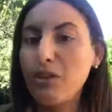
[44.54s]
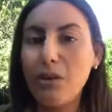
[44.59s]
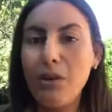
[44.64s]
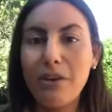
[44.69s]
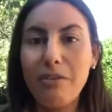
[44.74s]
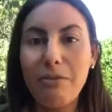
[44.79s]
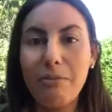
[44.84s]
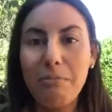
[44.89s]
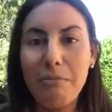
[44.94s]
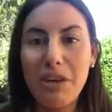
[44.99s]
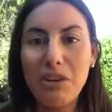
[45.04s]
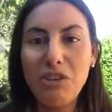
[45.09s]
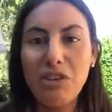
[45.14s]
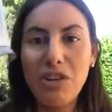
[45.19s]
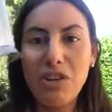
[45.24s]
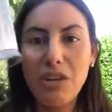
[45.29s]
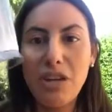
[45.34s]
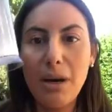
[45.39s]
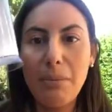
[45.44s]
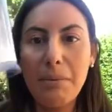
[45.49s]
I've measured
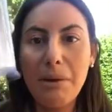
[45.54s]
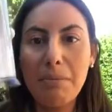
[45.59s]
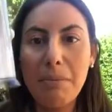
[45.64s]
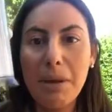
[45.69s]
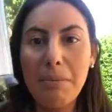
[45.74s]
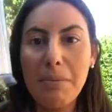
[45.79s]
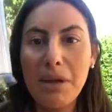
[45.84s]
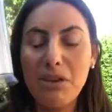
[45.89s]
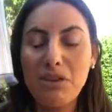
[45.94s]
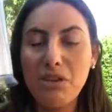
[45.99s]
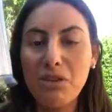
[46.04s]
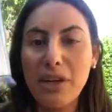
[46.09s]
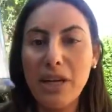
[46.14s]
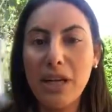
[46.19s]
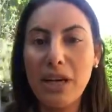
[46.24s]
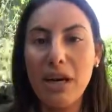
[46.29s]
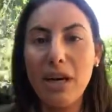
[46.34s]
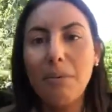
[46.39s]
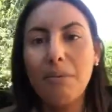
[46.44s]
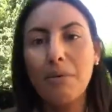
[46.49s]
it up in my measuring
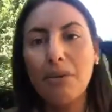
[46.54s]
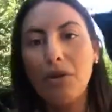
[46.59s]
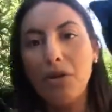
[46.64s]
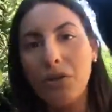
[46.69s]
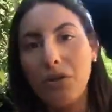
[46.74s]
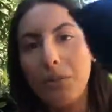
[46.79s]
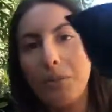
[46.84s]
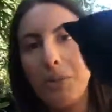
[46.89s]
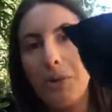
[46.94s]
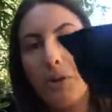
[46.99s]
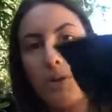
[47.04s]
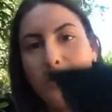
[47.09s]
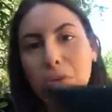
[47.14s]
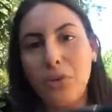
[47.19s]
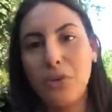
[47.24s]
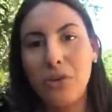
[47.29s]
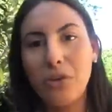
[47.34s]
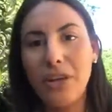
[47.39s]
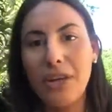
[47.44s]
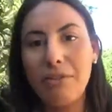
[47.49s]
cup, got the bowl,
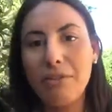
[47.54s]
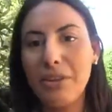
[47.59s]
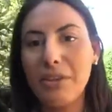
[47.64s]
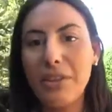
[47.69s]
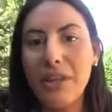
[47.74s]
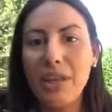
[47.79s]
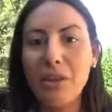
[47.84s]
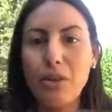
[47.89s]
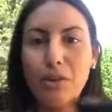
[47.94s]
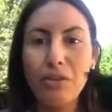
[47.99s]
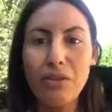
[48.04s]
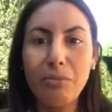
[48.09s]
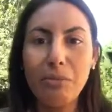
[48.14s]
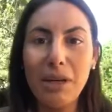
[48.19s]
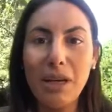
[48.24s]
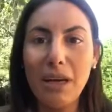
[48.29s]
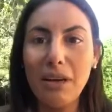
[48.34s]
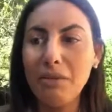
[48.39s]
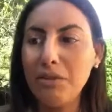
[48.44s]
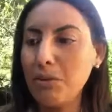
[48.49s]
got everything, got some
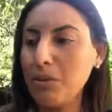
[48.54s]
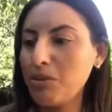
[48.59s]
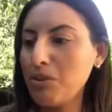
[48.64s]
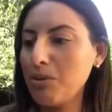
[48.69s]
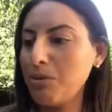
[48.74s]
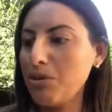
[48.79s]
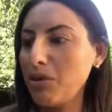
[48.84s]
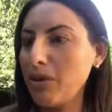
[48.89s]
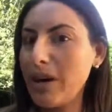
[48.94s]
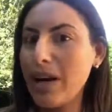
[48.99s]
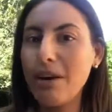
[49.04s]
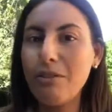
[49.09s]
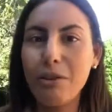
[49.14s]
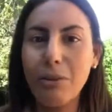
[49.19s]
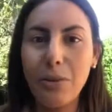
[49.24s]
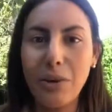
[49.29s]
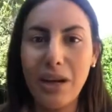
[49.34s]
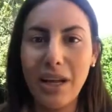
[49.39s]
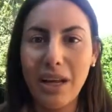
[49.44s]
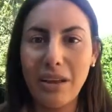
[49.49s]
gloves, which I'm sure
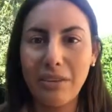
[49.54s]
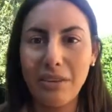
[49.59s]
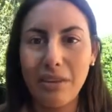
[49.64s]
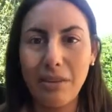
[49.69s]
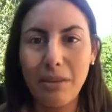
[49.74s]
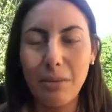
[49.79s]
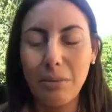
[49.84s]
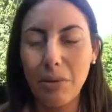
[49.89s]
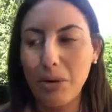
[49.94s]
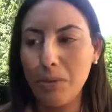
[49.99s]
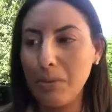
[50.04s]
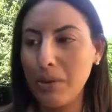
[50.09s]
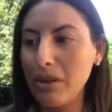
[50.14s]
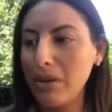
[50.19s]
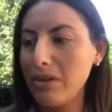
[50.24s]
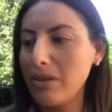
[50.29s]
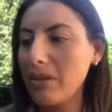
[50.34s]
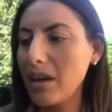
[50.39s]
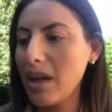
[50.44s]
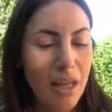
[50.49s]
everyone has at the moment.
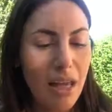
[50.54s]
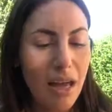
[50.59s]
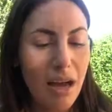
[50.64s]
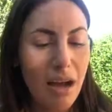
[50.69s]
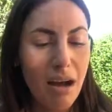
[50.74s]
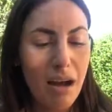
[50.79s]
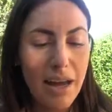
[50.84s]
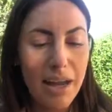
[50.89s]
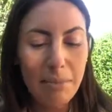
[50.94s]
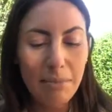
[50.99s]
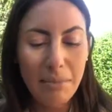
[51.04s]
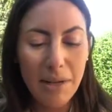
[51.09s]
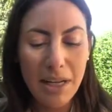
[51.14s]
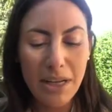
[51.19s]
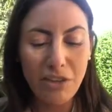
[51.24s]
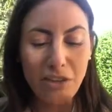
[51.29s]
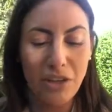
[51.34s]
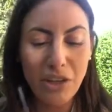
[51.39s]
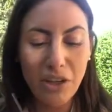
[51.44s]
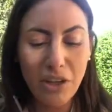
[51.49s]
I am
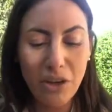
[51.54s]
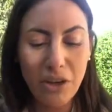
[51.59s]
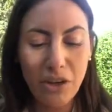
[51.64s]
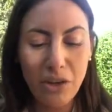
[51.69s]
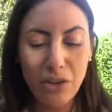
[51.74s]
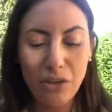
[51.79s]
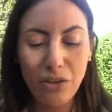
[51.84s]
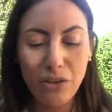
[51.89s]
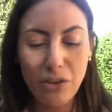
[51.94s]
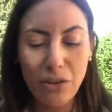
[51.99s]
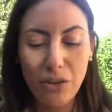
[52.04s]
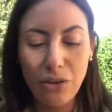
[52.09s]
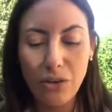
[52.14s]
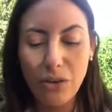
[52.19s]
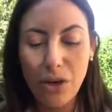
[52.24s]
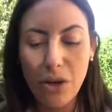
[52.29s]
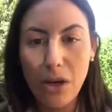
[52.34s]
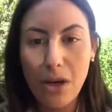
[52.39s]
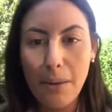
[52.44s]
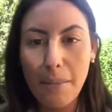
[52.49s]
literally going to
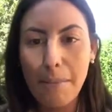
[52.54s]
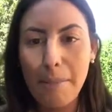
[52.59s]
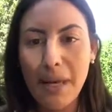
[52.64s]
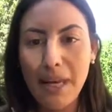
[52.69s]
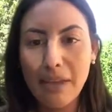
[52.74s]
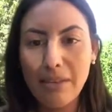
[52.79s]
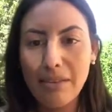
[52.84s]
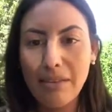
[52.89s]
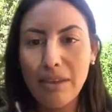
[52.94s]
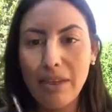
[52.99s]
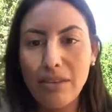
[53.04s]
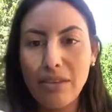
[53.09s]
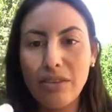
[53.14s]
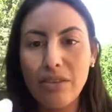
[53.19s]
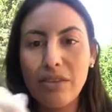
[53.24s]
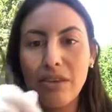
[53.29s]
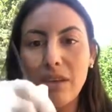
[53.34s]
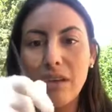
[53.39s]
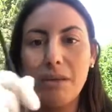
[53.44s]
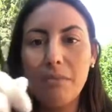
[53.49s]
mix it,
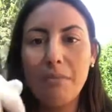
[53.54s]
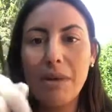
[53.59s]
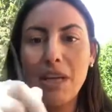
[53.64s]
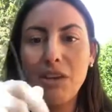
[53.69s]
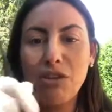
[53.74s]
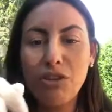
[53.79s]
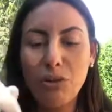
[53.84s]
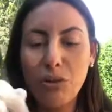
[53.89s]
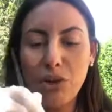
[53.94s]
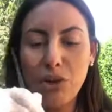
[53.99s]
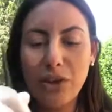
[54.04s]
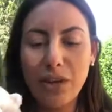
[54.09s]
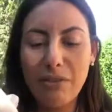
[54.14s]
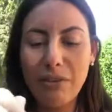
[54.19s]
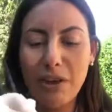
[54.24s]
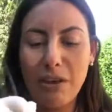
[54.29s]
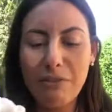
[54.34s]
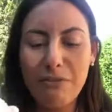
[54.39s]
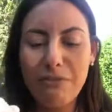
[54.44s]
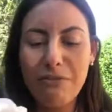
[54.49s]
make sure you give
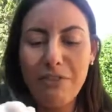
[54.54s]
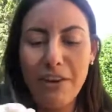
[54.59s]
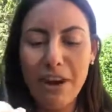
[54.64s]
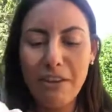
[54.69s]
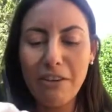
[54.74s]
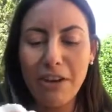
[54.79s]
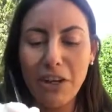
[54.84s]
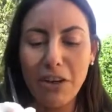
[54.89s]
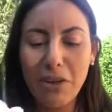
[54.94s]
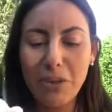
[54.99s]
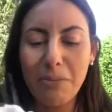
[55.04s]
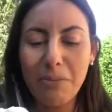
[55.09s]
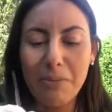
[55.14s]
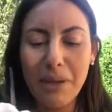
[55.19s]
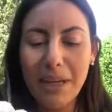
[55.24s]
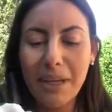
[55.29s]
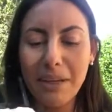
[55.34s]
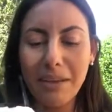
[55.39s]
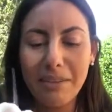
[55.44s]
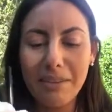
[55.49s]
it a very good
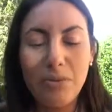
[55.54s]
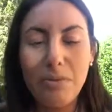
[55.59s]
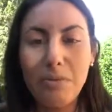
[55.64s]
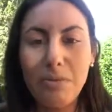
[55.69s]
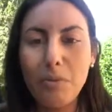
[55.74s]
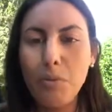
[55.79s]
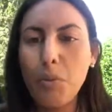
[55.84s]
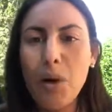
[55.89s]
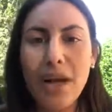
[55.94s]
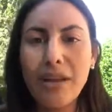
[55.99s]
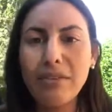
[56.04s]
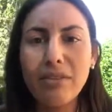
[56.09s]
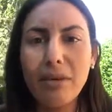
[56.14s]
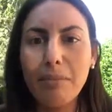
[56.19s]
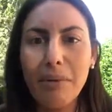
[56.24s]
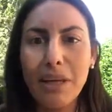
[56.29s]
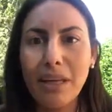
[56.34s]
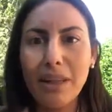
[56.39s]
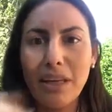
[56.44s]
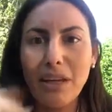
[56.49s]
mix, wear
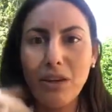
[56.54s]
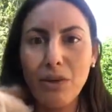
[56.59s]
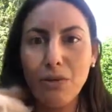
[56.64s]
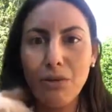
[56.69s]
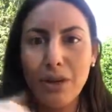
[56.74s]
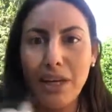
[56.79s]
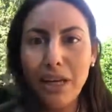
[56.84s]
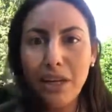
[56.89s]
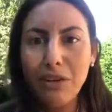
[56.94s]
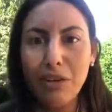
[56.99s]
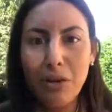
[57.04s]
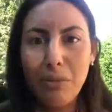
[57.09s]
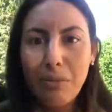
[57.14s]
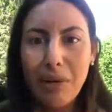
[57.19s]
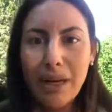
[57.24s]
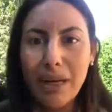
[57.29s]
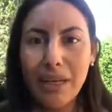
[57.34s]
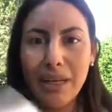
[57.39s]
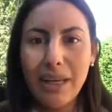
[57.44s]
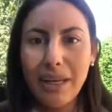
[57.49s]
something that you really don't
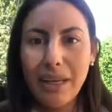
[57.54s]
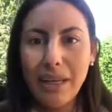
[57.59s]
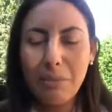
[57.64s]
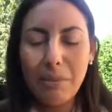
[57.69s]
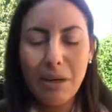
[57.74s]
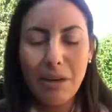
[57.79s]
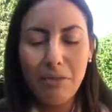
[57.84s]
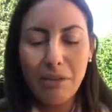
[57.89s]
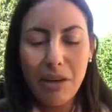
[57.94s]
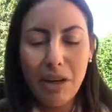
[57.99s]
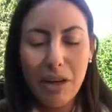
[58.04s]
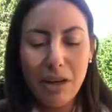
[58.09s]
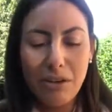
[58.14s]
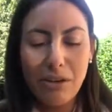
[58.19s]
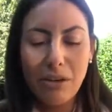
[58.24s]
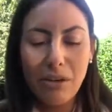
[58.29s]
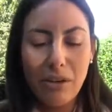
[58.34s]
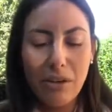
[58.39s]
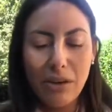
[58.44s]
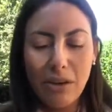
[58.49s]
mind getting a bit of colour
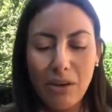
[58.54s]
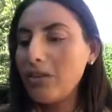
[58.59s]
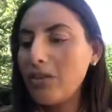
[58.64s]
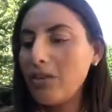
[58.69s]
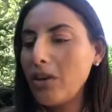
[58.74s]
on.